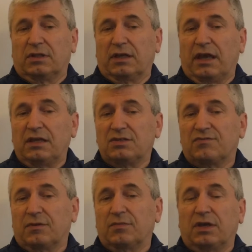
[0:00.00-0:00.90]
the gains
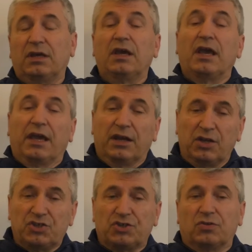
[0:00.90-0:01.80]
from the
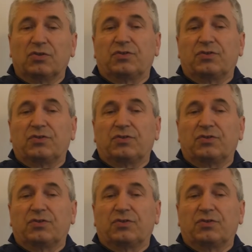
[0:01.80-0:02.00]
initial